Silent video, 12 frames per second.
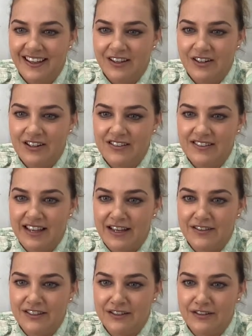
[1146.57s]
Croc
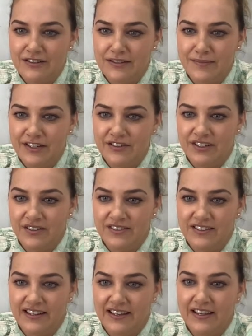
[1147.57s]
scales are not symmetrical,
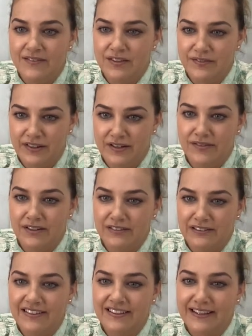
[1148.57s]
so that gives a very real
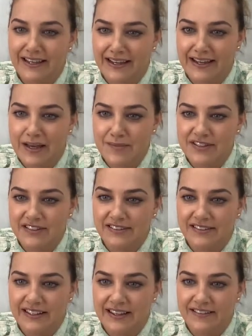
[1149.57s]
look. Yeah,
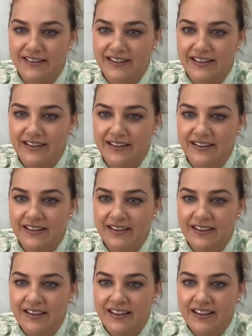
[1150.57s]
absolutely, Erica.
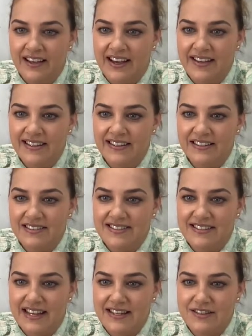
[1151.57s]
Are there little
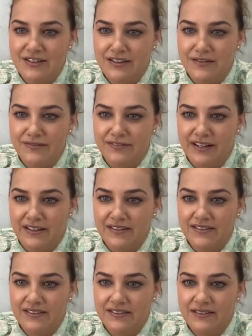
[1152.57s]
studs on the
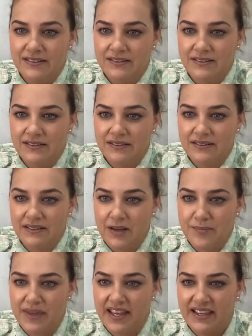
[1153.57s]
front? A
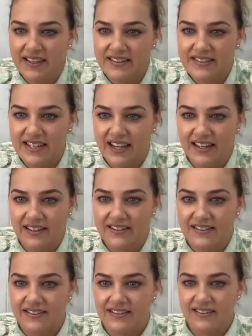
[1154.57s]
pink
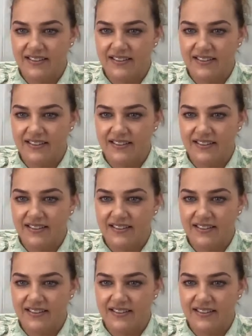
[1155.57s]
tint.